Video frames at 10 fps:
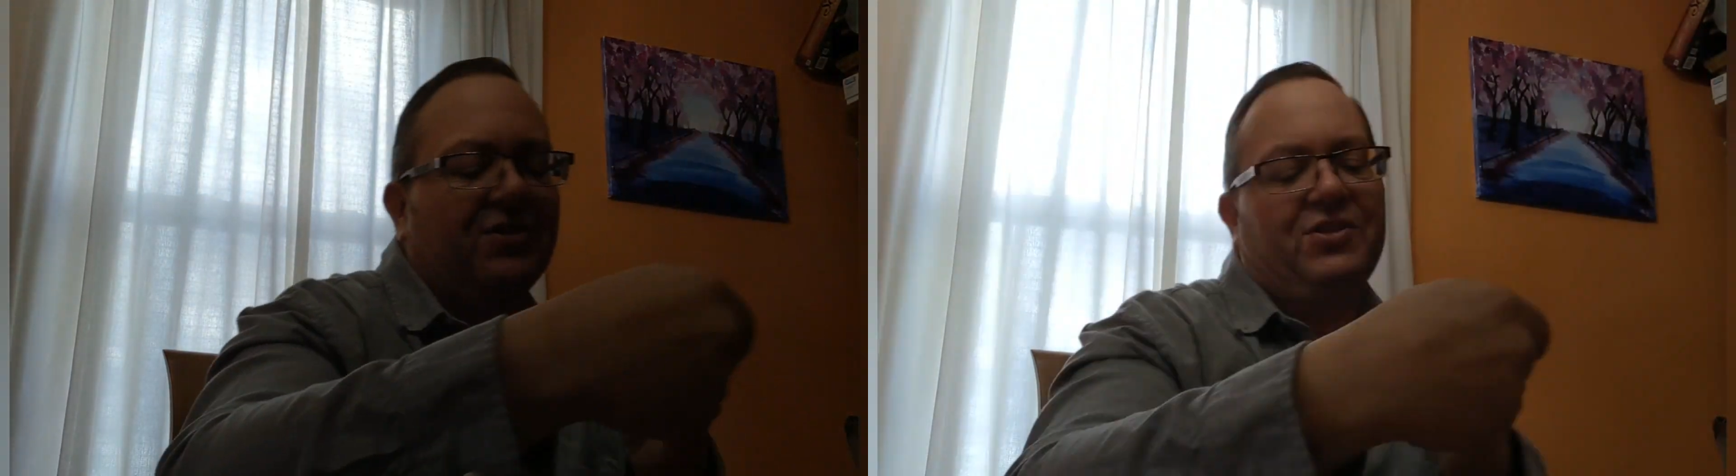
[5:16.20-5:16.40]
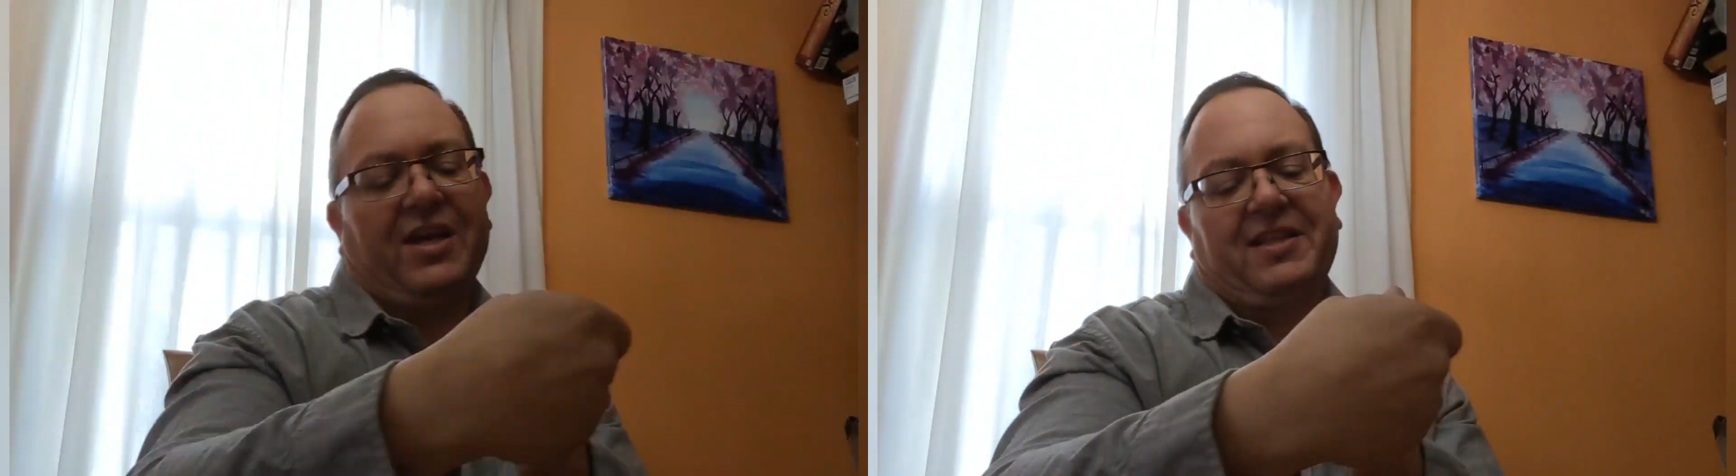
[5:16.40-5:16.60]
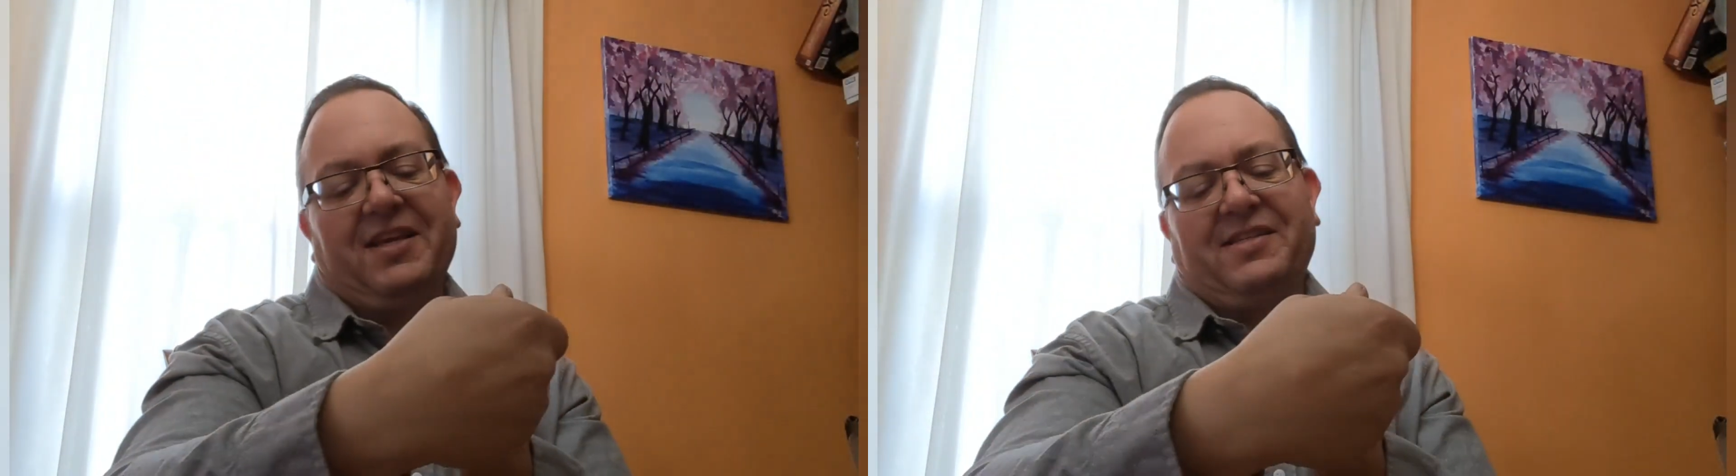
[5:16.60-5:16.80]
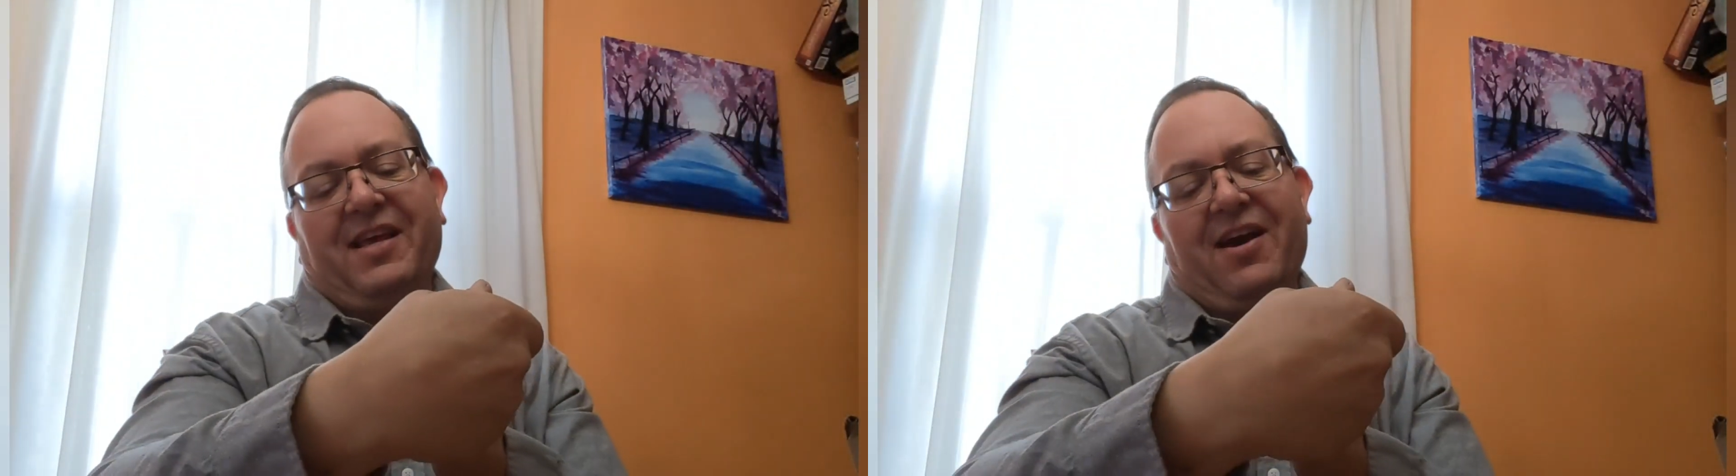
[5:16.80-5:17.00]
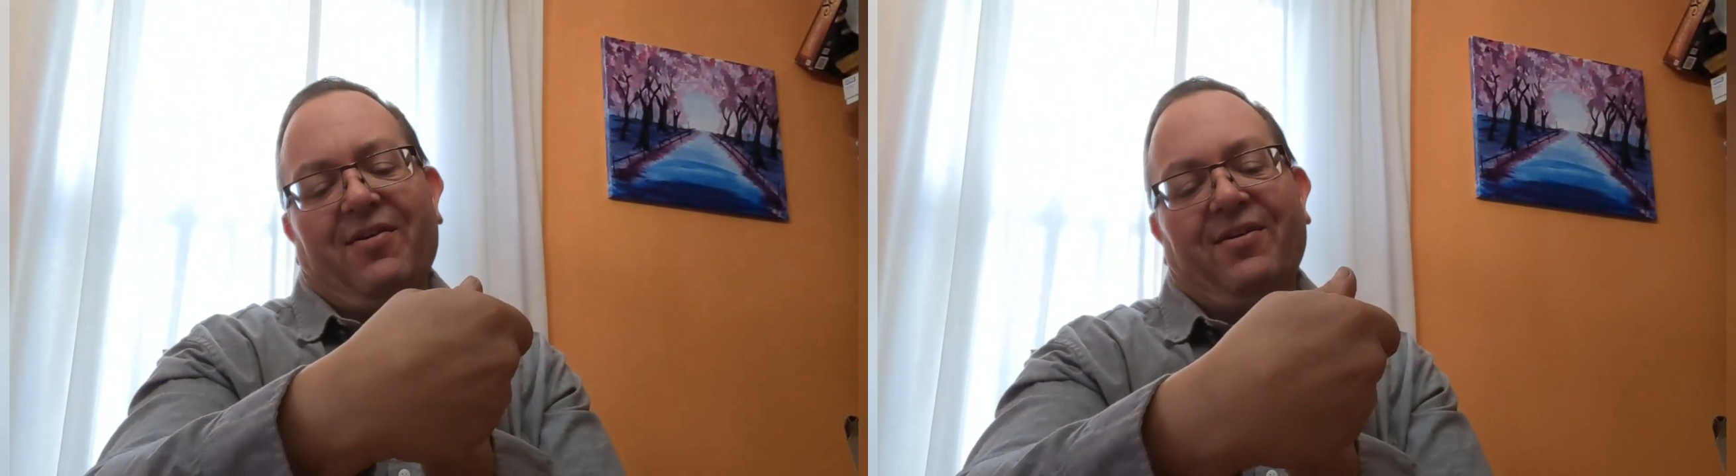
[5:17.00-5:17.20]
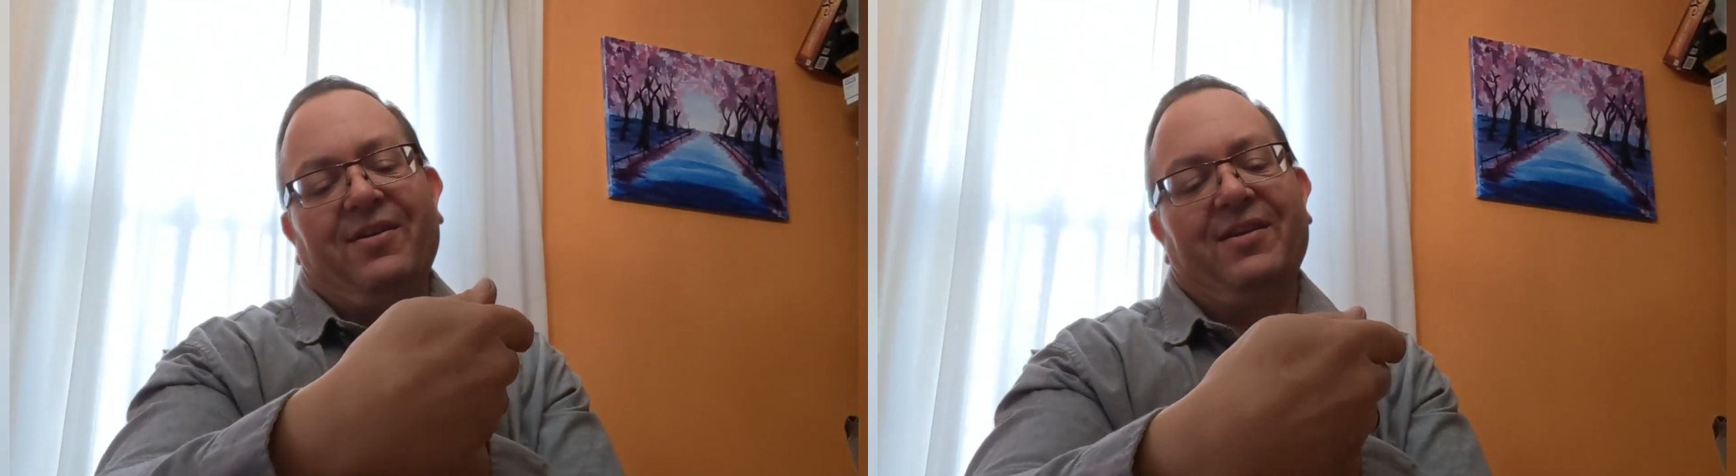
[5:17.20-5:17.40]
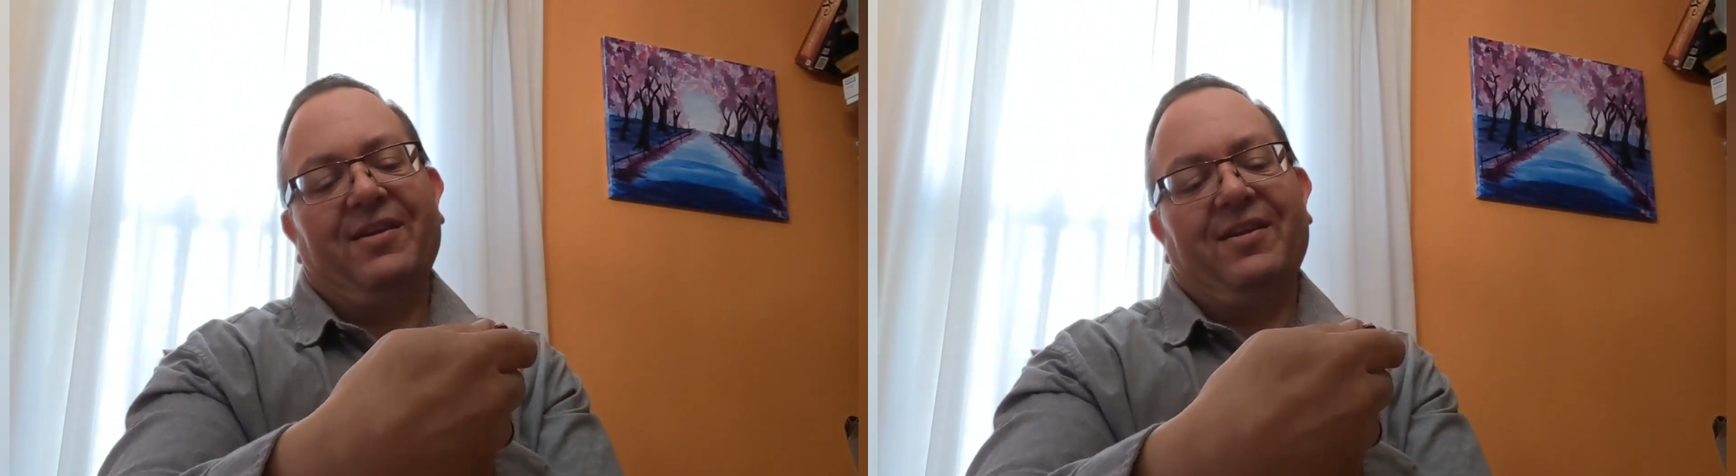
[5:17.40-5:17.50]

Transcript: Check this out.